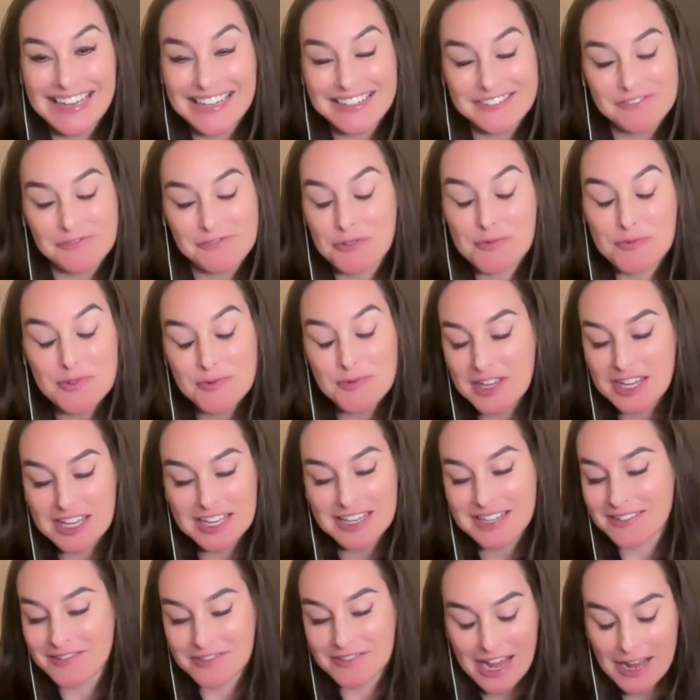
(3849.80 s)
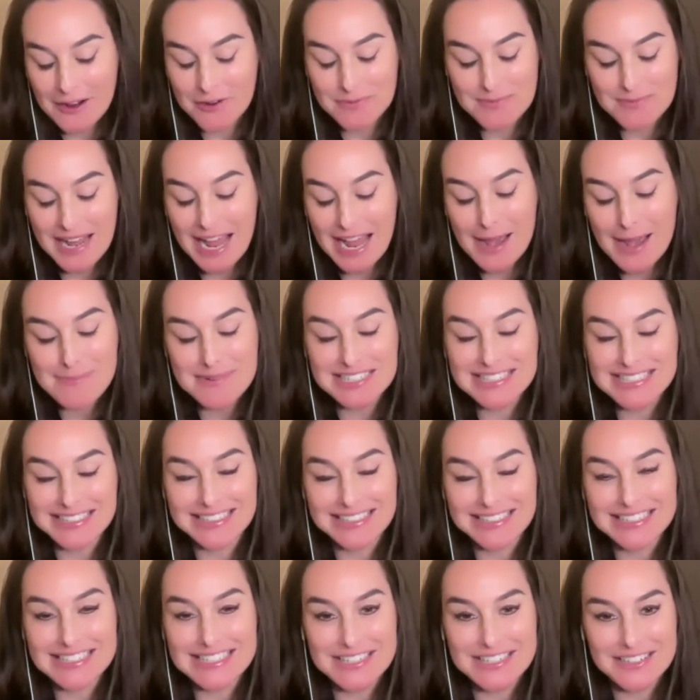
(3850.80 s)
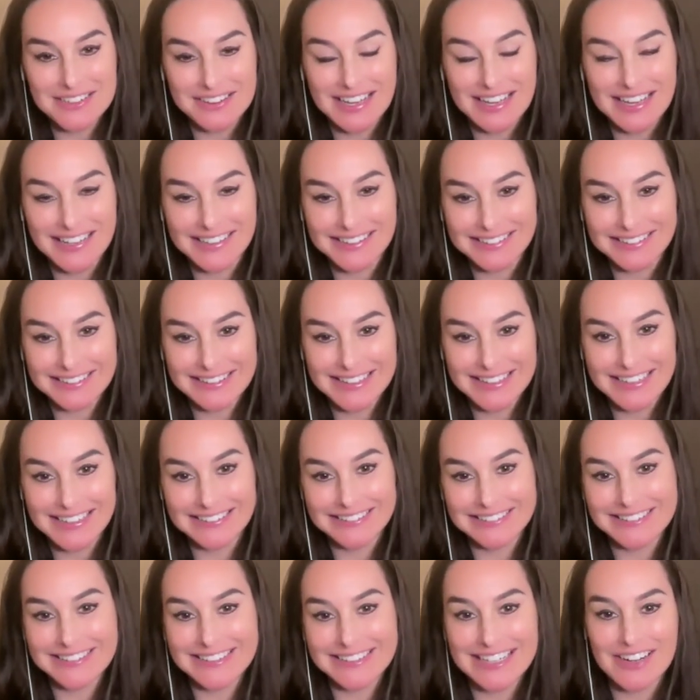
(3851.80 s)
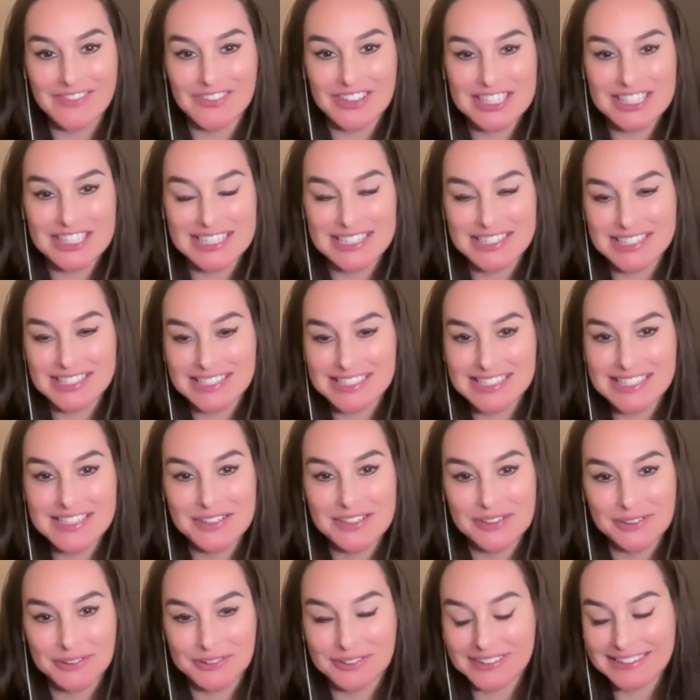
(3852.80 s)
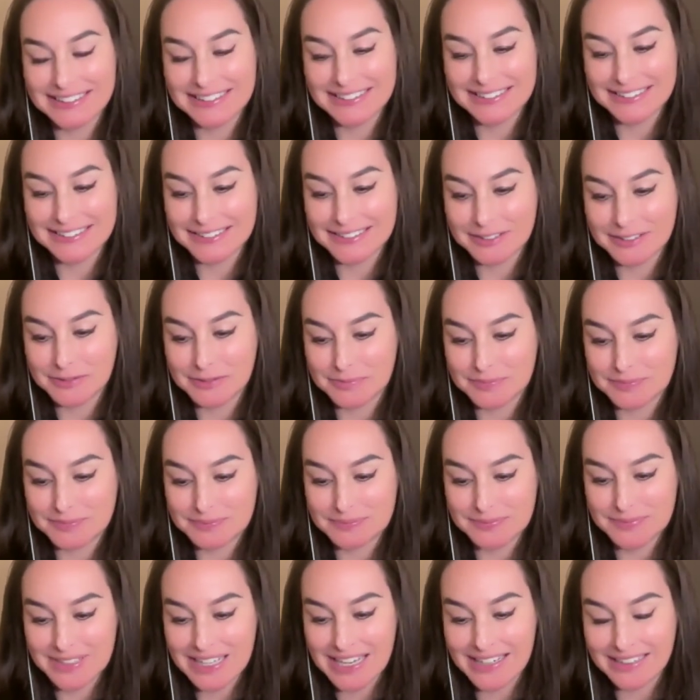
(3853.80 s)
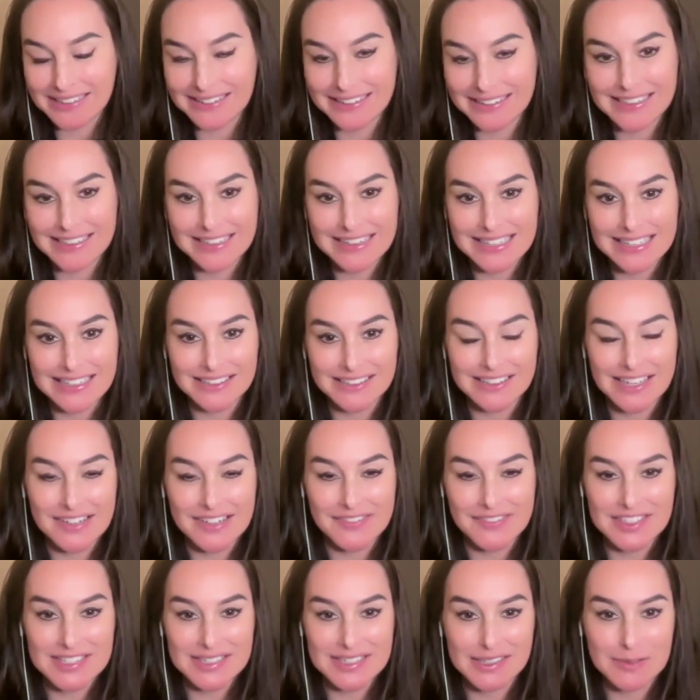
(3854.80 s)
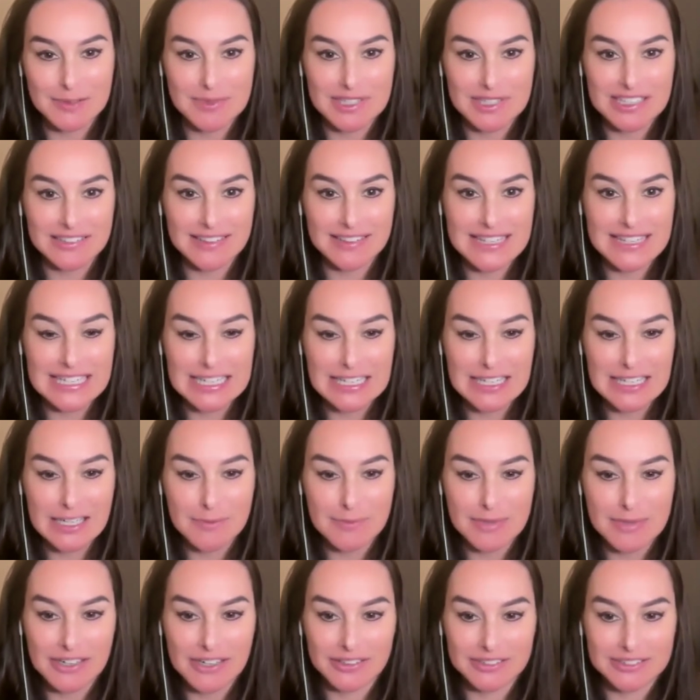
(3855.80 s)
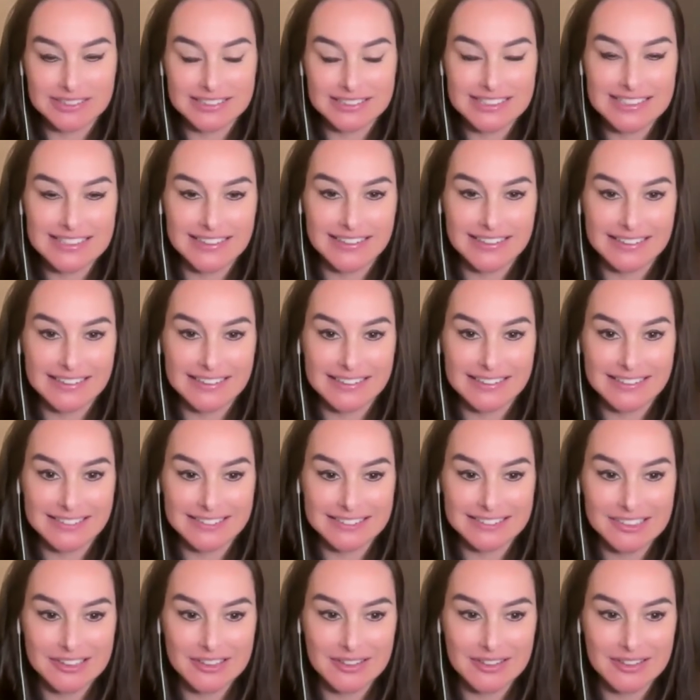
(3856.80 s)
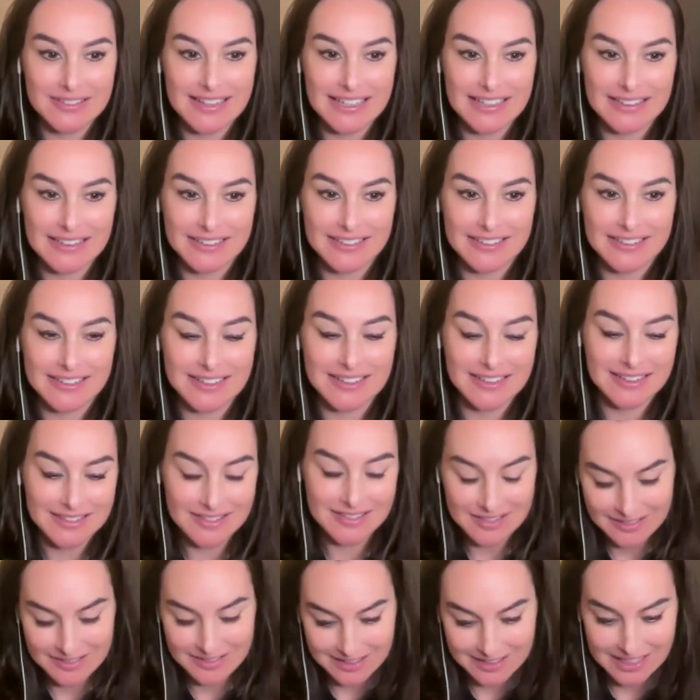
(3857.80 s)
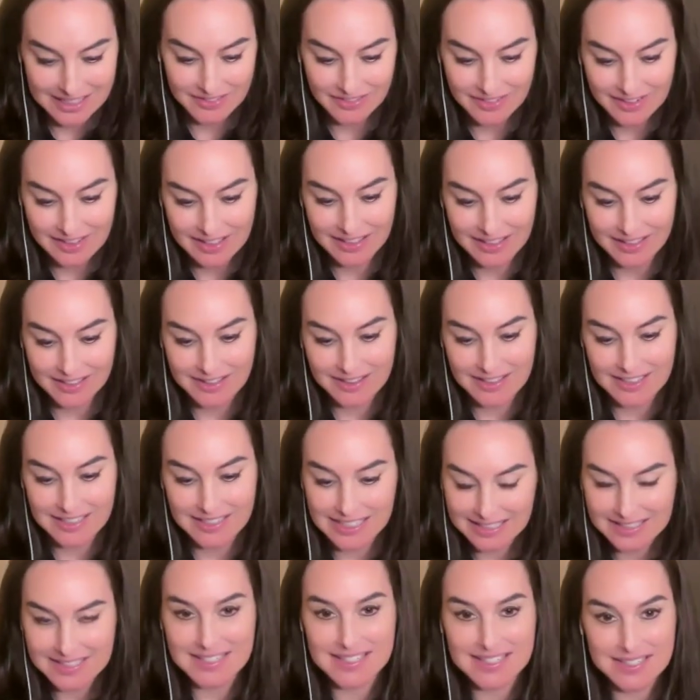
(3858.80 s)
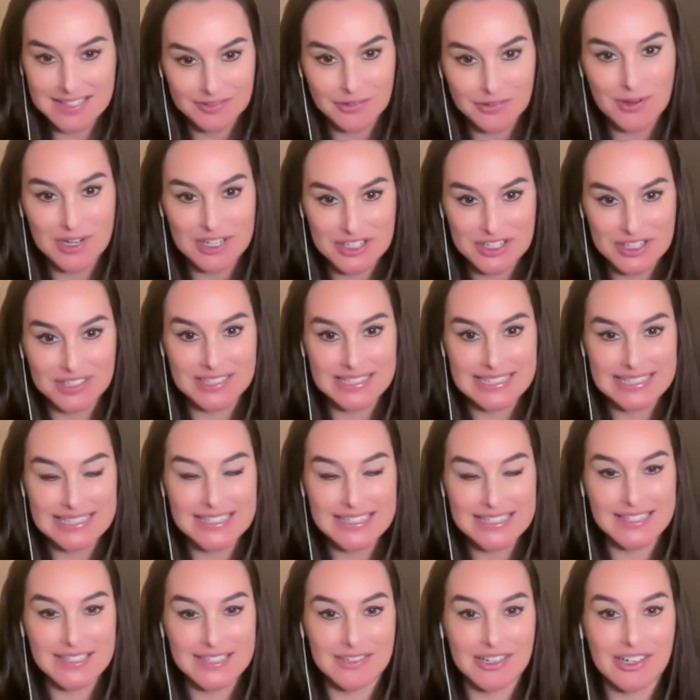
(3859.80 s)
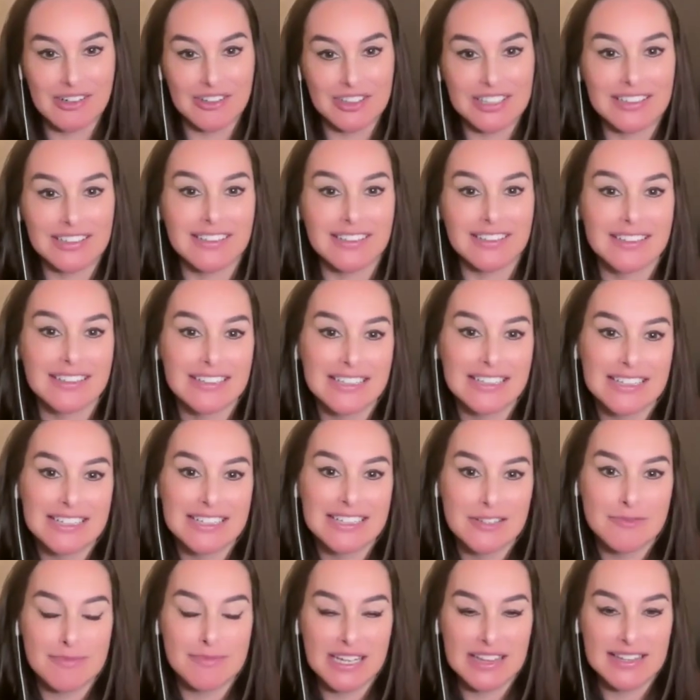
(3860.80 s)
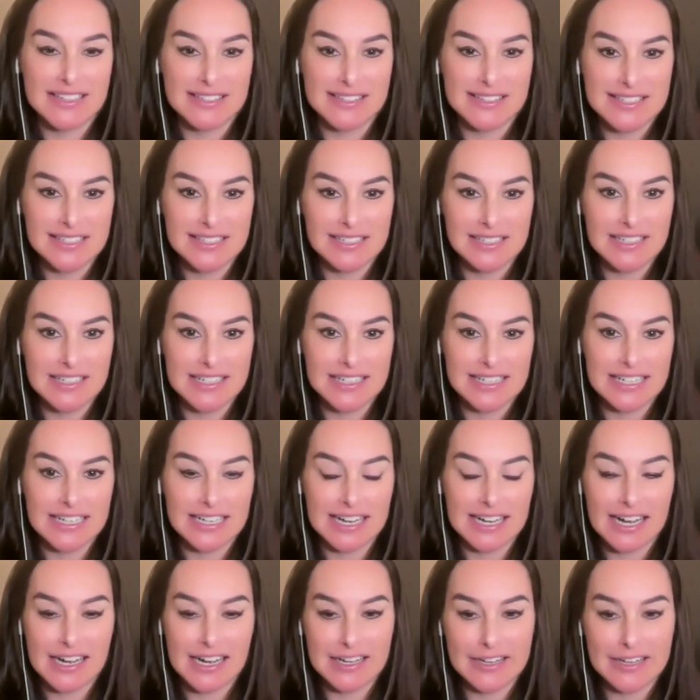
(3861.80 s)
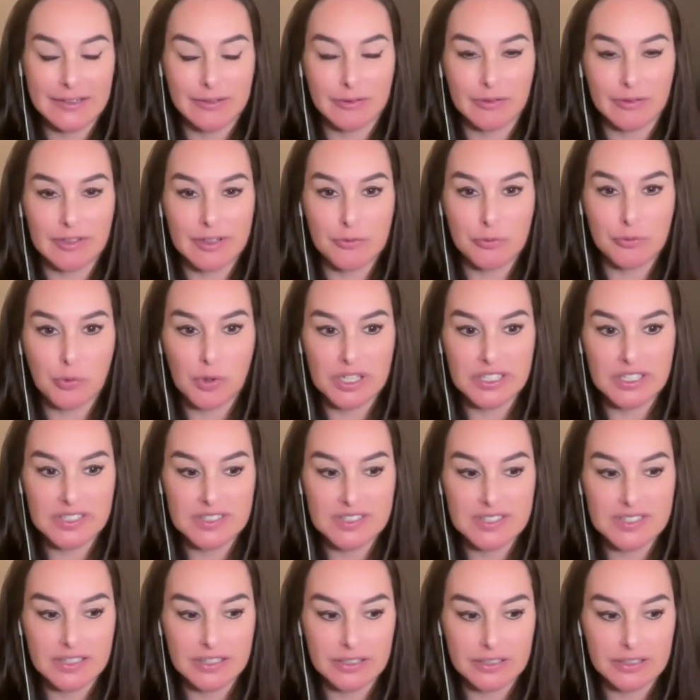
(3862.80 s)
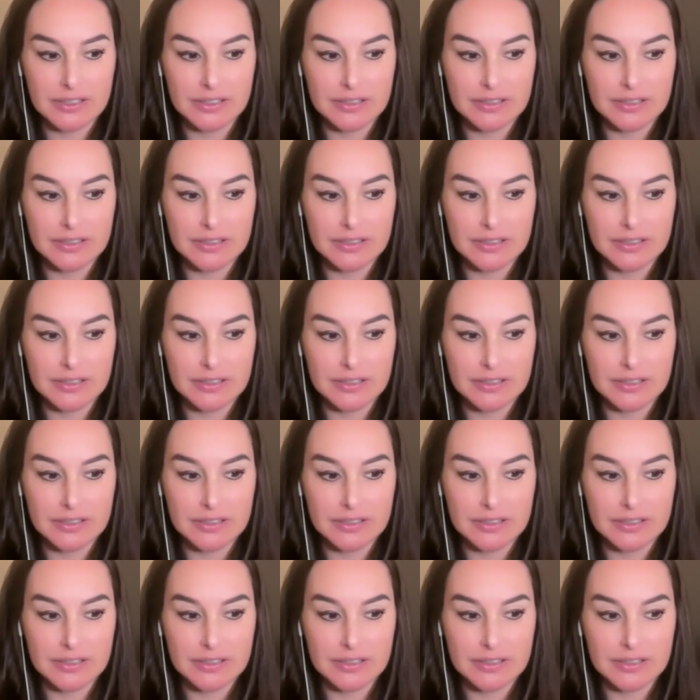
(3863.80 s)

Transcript: Yeah, I would be happy to continue that conversation too. Yeah, I think a lot of us are going to be thinking about the kind of the nexus of questions surrounding methods in AI, and what